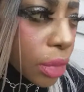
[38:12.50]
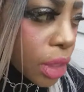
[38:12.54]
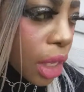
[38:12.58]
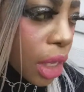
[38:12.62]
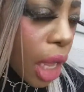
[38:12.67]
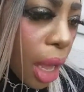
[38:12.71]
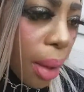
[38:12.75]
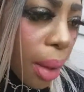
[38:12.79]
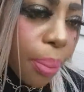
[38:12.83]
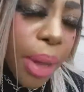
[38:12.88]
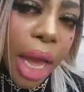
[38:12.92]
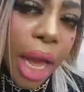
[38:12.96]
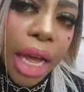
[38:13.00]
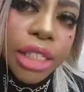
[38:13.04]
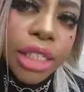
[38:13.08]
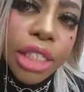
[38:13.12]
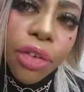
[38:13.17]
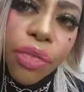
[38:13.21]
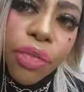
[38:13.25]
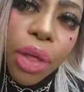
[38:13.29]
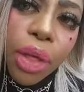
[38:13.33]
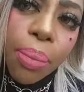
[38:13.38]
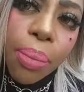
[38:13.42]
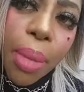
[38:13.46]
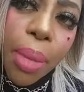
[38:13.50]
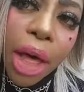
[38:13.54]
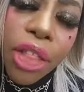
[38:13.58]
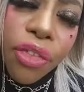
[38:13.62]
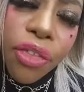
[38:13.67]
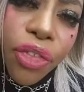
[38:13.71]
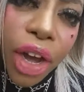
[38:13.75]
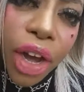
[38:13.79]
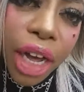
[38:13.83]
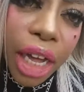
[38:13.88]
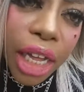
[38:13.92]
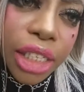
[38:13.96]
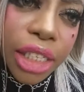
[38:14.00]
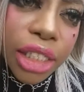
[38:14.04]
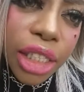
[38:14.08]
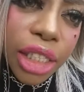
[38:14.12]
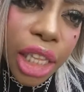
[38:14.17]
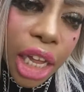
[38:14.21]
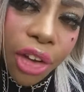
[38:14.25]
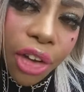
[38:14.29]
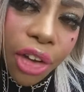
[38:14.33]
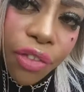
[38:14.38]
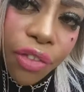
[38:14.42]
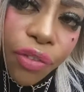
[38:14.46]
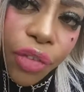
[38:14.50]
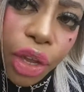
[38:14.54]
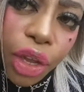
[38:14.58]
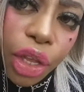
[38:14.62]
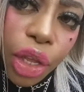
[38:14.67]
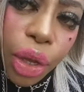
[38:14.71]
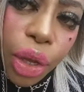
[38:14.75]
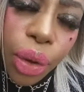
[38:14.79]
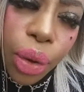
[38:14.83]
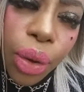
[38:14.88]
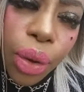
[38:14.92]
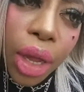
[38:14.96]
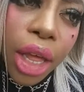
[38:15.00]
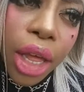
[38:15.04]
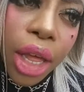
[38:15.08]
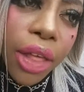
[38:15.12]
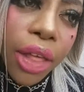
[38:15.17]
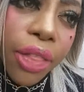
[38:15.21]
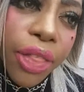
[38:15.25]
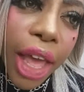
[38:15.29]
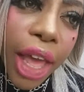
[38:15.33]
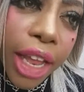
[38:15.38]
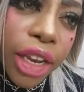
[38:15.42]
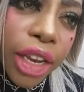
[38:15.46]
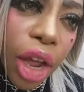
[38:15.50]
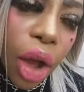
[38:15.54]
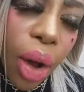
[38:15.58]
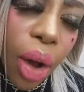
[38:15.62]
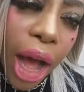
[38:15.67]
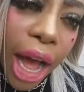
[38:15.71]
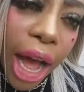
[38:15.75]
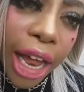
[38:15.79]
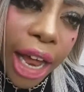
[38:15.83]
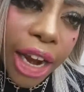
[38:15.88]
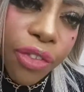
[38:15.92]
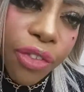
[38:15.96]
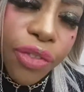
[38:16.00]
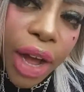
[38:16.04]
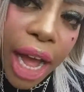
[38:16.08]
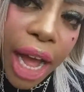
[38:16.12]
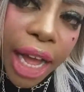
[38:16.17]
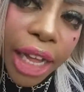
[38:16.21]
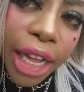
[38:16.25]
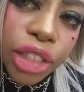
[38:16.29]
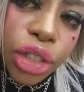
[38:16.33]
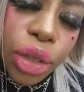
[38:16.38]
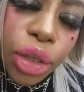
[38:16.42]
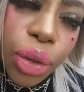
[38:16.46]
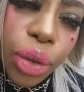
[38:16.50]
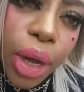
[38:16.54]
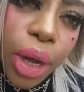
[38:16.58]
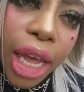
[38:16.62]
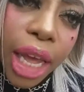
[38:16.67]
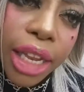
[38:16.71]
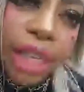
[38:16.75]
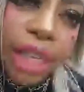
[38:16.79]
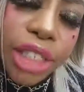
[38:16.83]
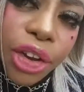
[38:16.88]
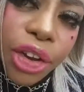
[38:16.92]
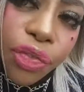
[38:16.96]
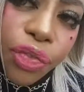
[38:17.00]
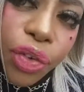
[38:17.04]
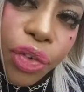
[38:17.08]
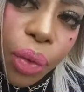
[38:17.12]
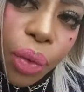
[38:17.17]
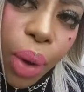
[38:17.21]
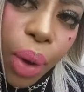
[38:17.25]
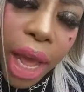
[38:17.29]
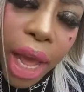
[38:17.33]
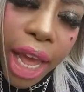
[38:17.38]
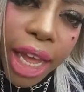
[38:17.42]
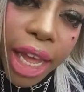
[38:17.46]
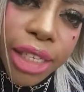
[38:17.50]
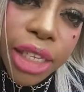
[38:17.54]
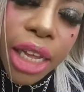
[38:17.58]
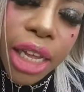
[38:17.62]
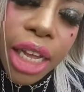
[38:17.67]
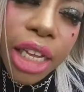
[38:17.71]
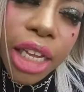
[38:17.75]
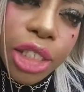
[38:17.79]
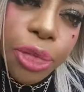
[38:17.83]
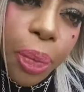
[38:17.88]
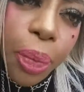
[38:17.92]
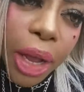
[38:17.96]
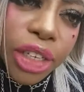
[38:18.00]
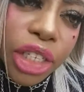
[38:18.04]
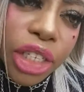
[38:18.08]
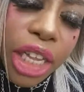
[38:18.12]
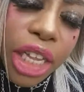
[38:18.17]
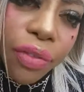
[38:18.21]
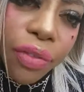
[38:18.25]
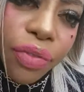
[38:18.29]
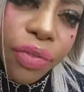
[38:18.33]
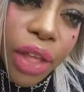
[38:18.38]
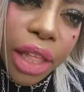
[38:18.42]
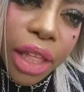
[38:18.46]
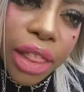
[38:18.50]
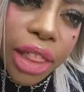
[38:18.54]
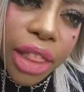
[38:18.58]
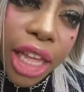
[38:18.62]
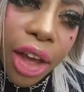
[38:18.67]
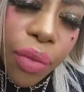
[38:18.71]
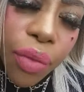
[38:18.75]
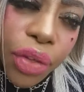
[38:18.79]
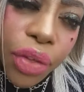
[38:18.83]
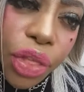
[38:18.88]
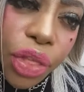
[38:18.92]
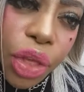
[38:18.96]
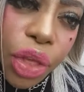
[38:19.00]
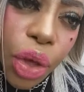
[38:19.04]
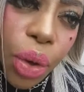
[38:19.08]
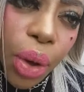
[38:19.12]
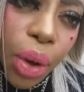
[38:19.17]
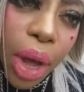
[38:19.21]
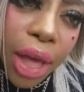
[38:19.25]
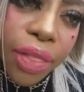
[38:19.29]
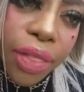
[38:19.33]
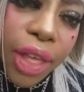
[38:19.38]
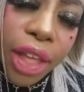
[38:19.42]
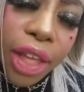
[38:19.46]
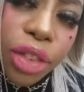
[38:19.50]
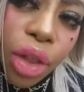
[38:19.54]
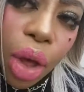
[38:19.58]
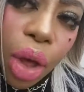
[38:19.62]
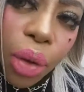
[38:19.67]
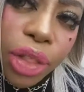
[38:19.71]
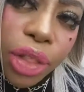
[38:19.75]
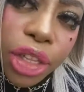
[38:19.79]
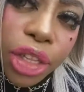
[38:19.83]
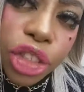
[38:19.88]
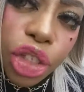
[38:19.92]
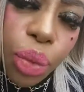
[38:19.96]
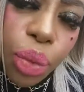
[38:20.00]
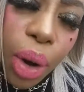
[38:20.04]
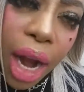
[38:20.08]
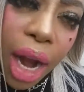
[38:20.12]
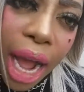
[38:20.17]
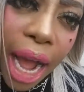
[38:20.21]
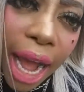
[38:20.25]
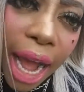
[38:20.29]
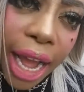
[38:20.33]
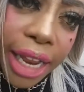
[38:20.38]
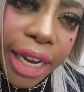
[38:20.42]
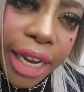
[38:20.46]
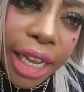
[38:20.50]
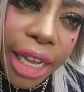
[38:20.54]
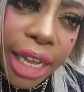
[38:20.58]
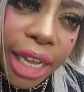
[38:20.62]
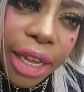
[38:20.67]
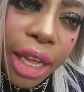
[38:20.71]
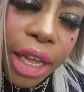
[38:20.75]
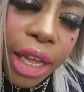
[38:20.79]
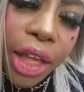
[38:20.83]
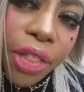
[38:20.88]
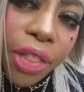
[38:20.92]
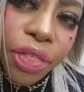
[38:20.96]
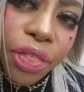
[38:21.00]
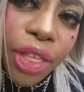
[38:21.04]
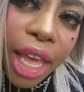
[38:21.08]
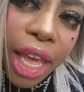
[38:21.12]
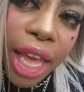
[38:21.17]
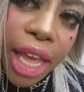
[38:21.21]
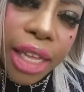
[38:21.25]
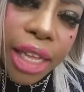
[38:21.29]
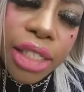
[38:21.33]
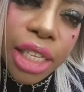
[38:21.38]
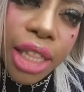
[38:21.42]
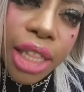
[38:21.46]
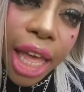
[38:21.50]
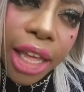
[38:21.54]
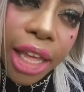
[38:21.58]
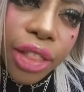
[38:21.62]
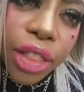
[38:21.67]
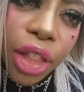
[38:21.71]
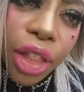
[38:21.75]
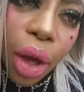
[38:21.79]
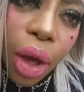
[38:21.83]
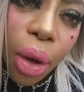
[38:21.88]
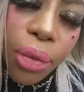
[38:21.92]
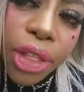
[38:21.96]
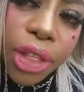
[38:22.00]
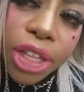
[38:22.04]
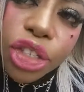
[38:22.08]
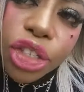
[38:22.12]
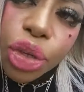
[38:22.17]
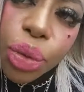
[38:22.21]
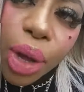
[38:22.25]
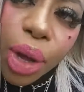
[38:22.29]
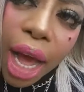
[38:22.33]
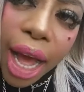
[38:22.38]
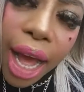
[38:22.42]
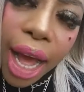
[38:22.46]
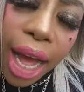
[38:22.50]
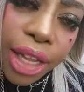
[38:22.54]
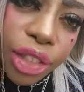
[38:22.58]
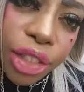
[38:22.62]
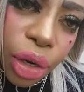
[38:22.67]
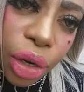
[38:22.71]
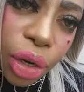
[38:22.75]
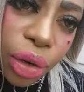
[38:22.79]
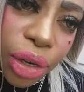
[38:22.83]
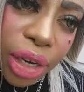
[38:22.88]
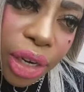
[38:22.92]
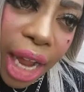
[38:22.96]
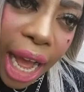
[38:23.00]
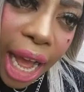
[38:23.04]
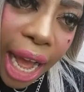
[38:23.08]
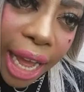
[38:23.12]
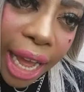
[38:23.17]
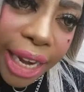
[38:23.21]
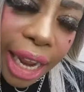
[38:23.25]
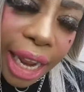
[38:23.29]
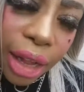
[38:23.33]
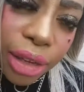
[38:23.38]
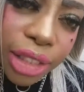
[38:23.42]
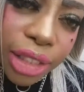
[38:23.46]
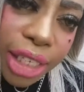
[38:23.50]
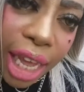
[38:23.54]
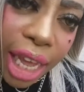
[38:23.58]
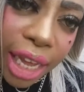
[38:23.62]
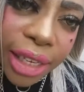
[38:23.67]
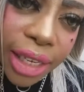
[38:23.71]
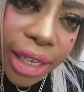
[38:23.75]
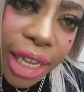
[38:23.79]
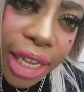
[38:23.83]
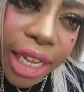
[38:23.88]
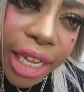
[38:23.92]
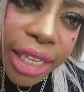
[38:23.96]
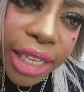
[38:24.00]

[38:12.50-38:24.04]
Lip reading: Because if the motherfucker is looking for you, they know how to find you in different ways, especially if they live with you and they know that you were hiding things and they know that you got certain hideout techniques,